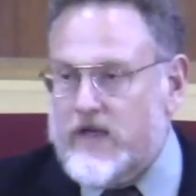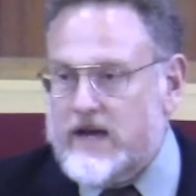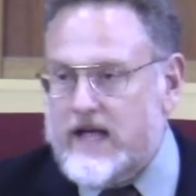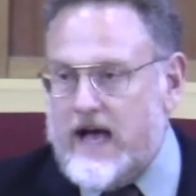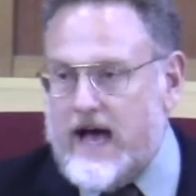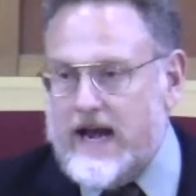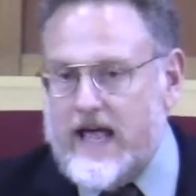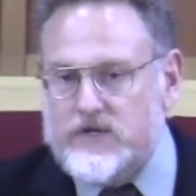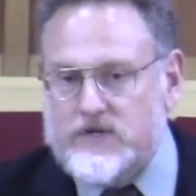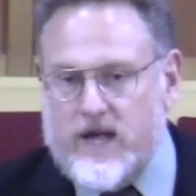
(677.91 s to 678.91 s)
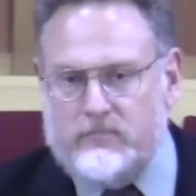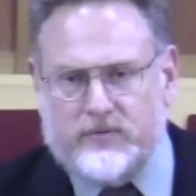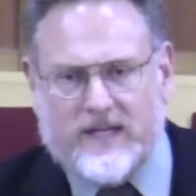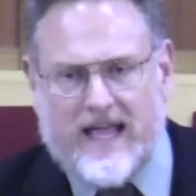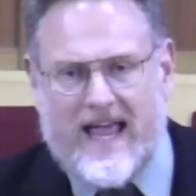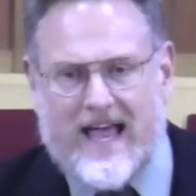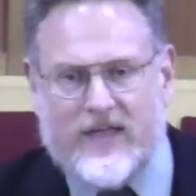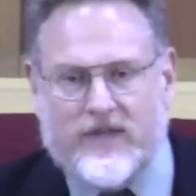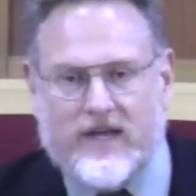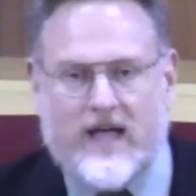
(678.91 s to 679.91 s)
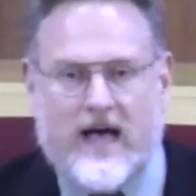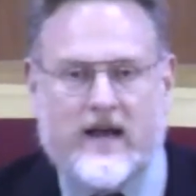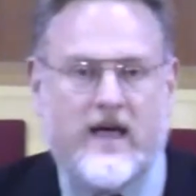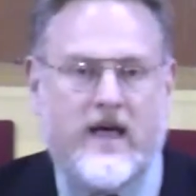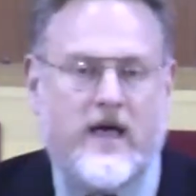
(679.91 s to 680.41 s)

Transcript: that God has a plan that God